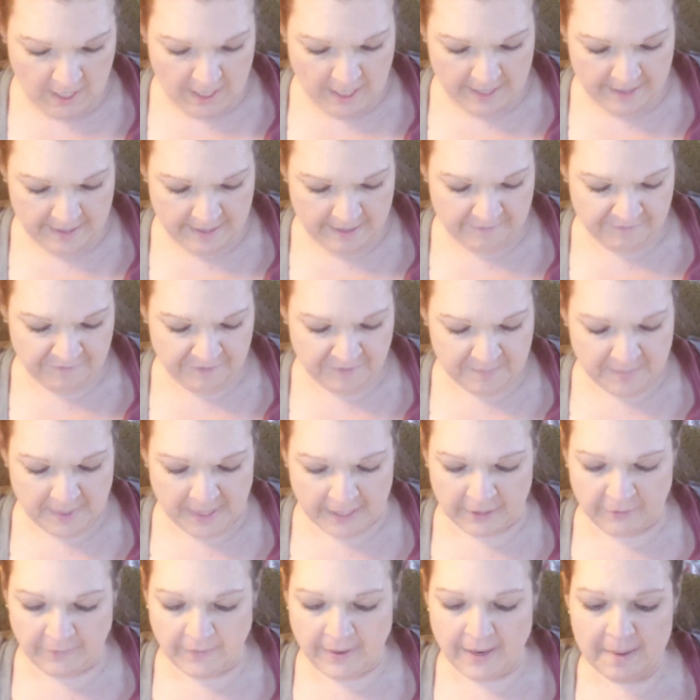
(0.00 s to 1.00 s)
And then for
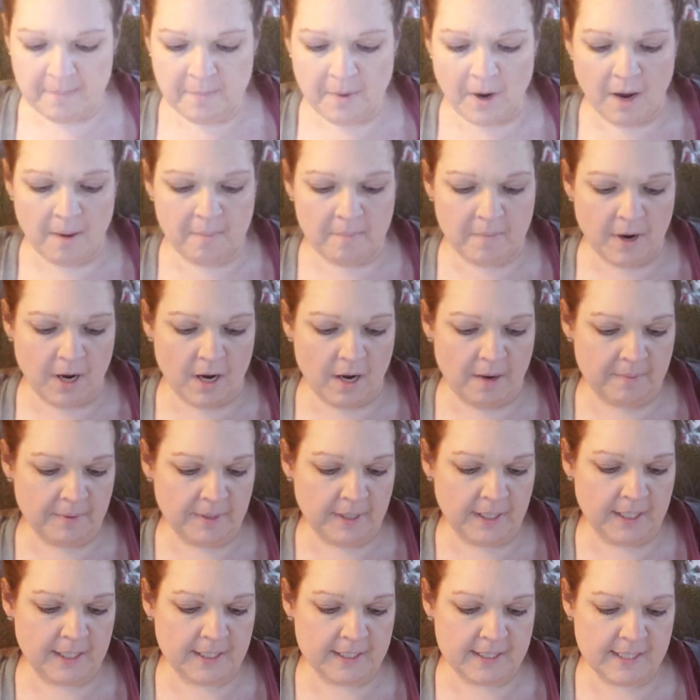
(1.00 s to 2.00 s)
my grandma mom,
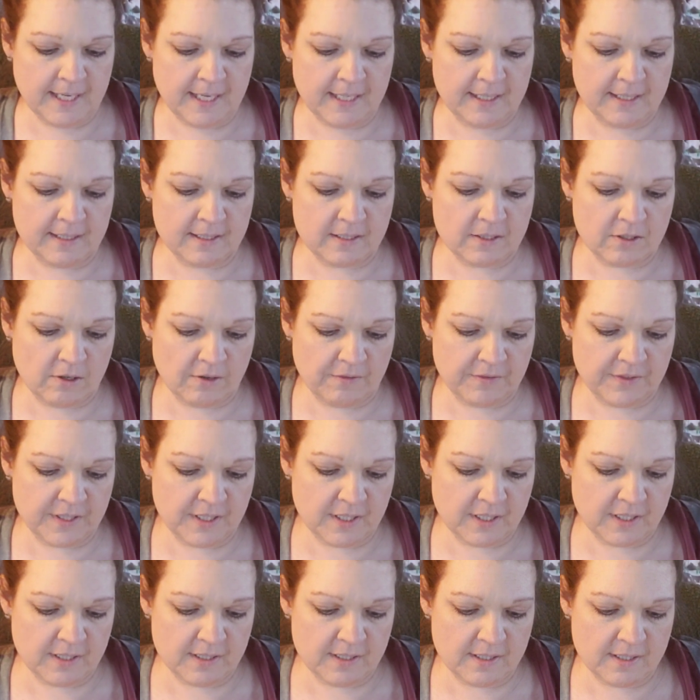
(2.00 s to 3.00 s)
I'm going to take this off so
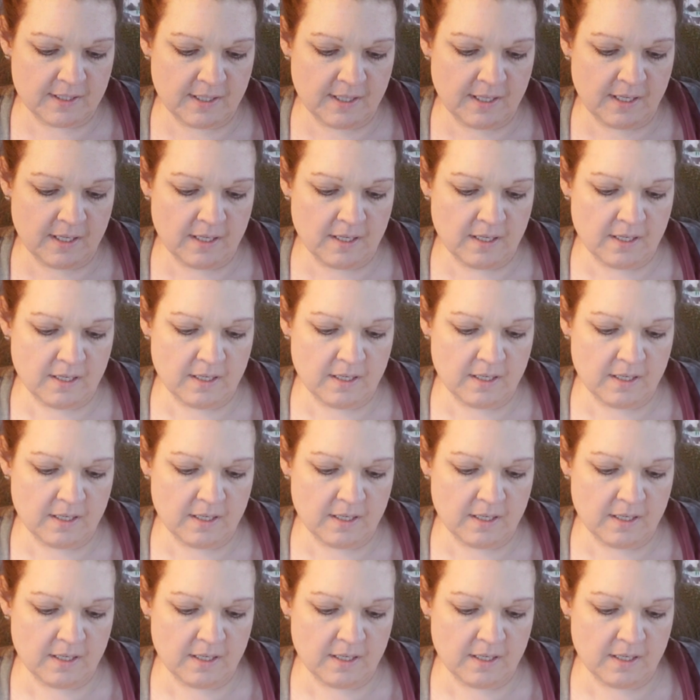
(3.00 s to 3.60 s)
you can see it.